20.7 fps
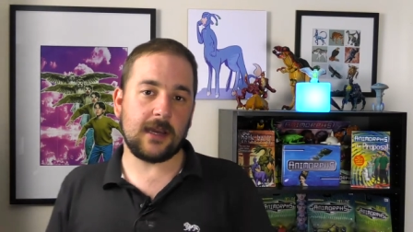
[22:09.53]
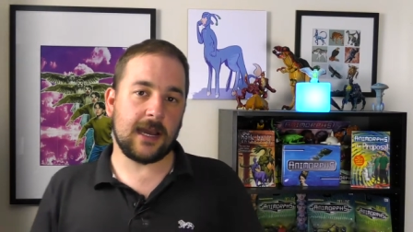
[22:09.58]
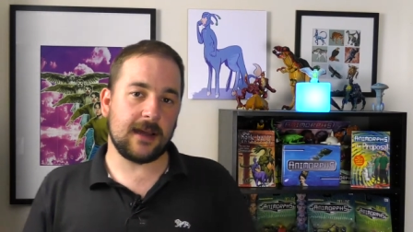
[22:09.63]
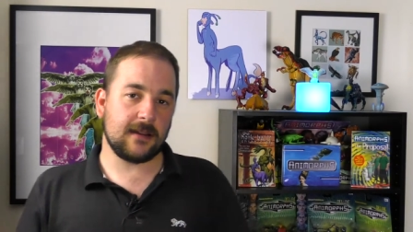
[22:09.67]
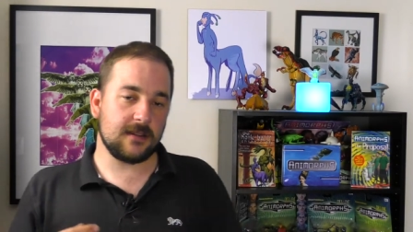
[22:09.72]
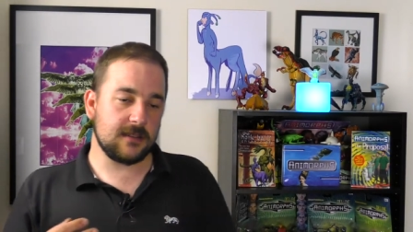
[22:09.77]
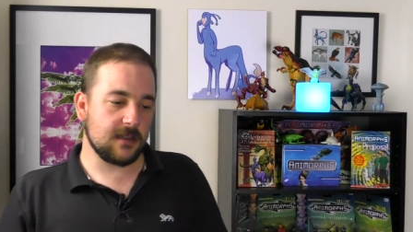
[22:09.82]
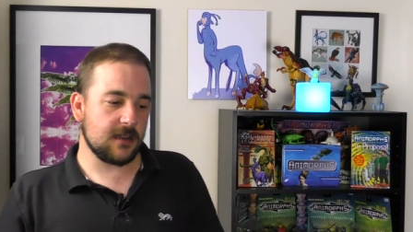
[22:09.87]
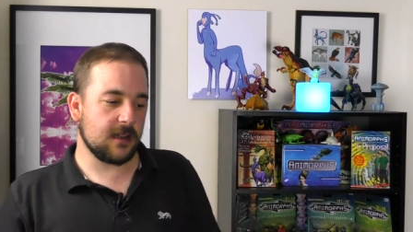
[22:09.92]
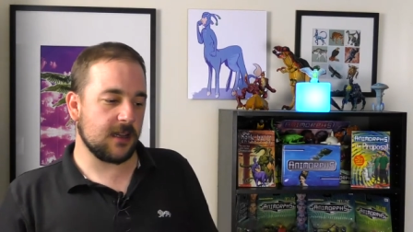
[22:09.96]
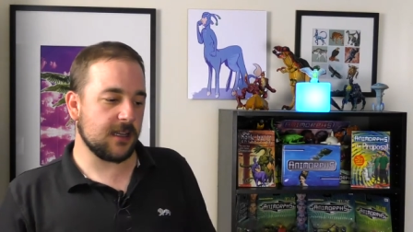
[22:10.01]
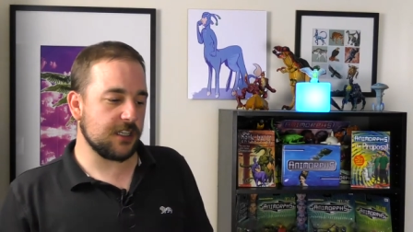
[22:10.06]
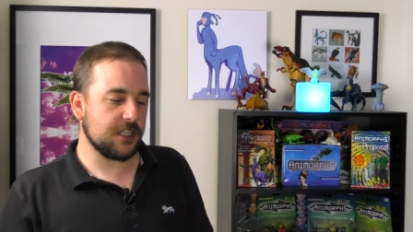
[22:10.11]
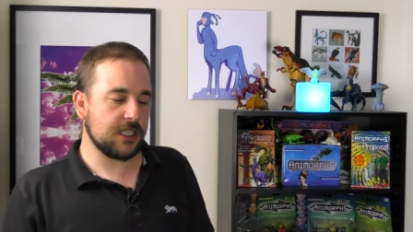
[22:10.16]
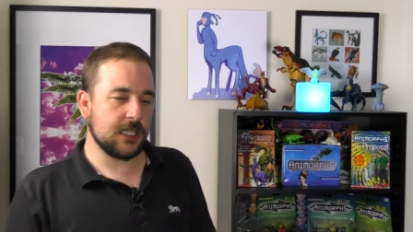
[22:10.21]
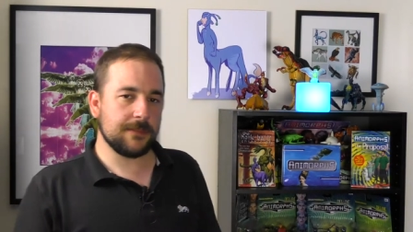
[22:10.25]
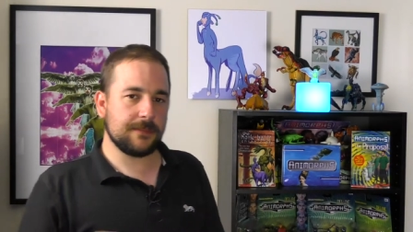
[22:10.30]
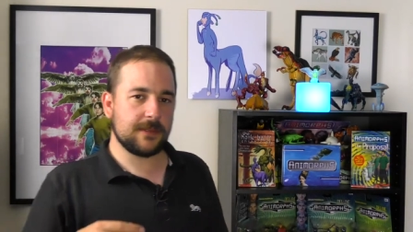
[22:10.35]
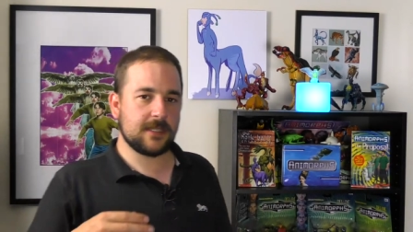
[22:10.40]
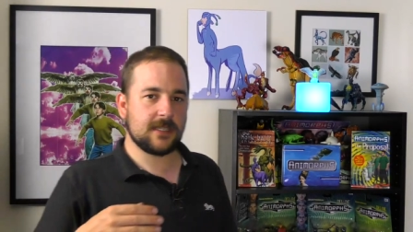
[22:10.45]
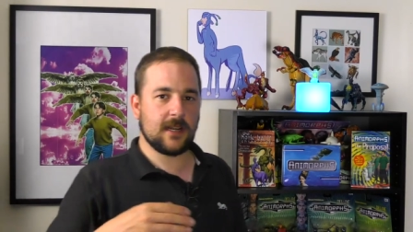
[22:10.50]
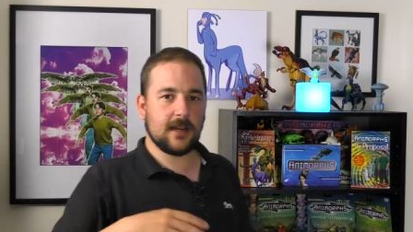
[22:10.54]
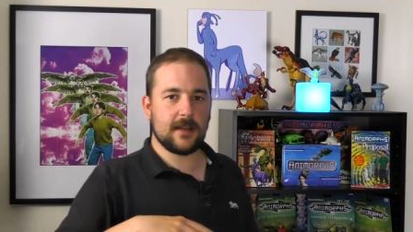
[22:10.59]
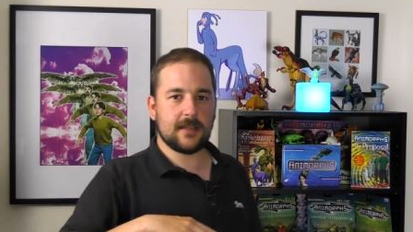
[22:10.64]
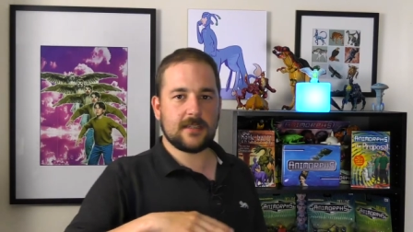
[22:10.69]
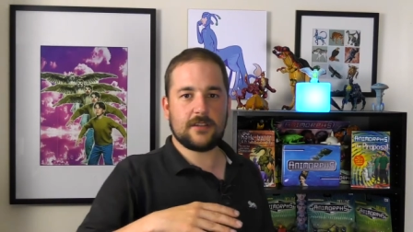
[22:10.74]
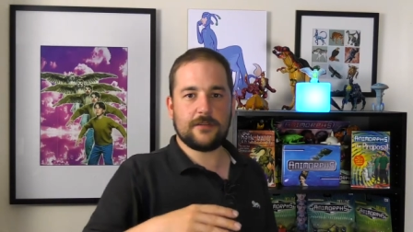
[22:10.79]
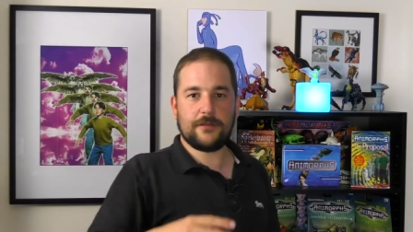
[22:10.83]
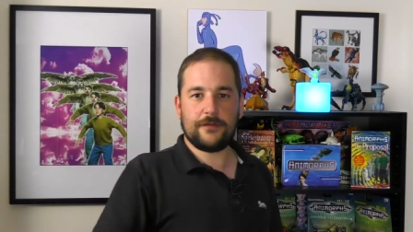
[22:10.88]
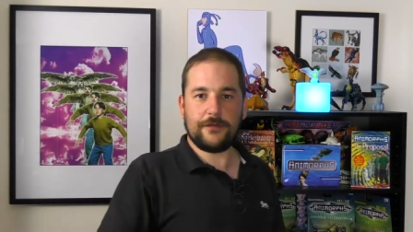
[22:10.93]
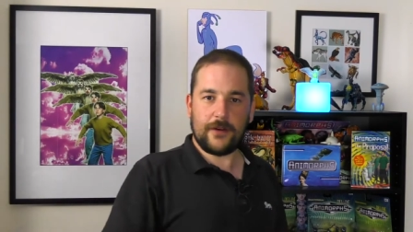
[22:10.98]
Andalite ship starts
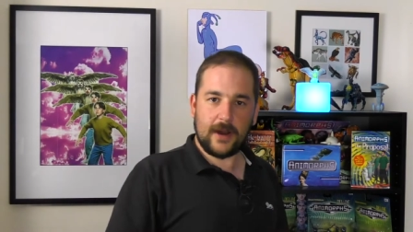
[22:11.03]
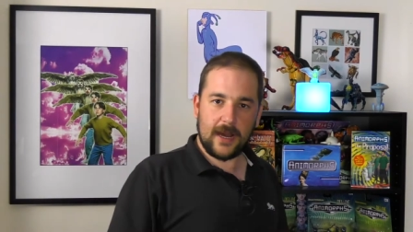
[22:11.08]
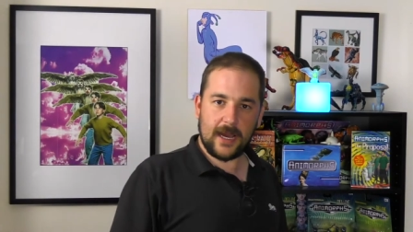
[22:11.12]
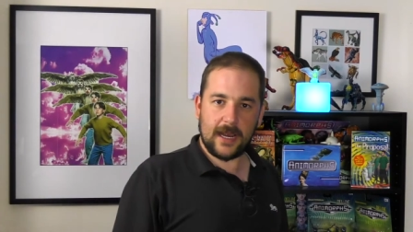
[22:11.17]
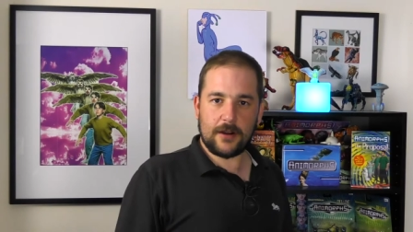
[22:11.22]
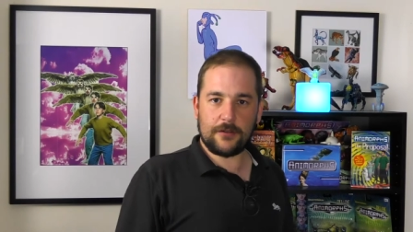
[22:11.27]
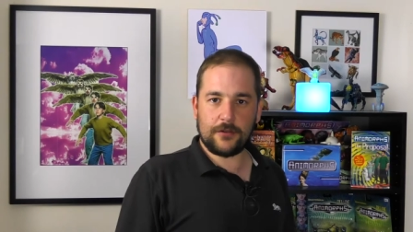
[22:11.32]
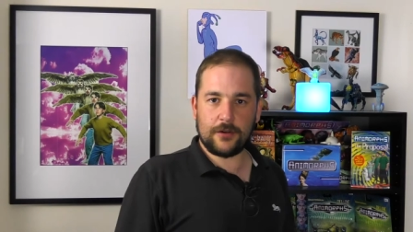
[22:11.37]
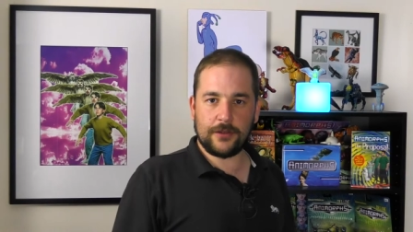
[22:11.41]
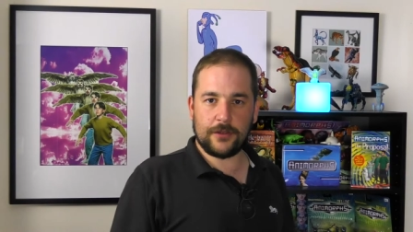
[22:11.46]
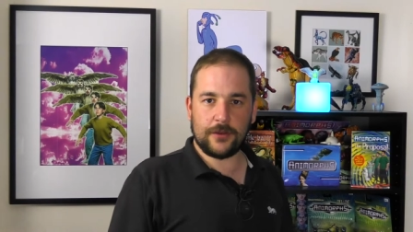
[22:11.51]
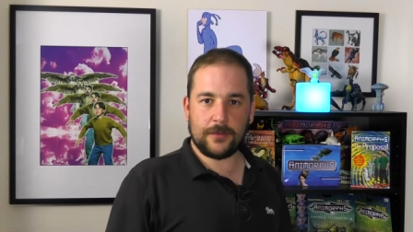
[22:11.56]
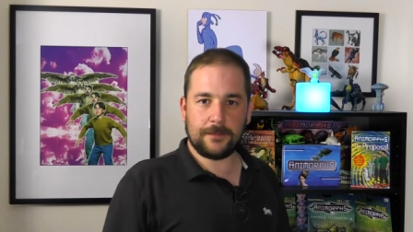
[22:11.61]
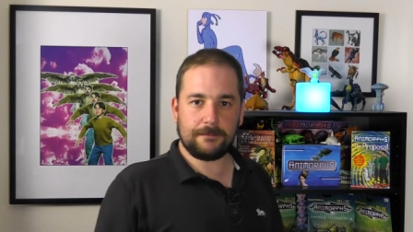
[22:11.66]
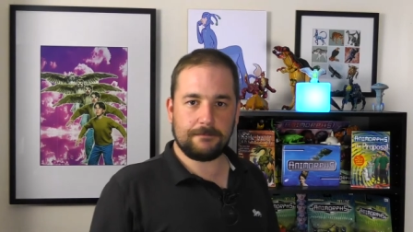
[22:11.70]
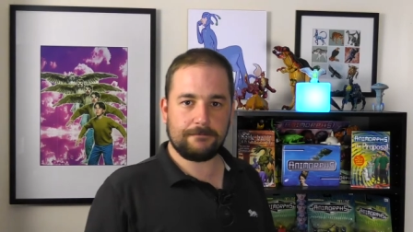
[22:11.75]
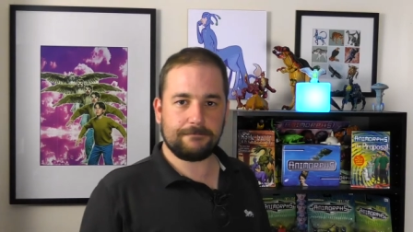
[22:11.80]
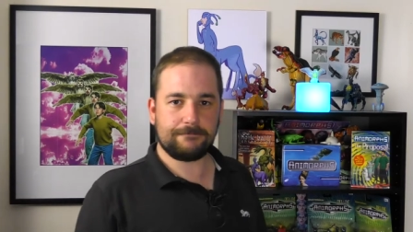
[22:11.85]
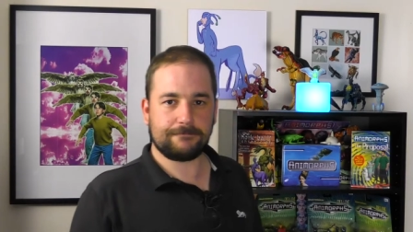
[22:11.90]
to fire on them.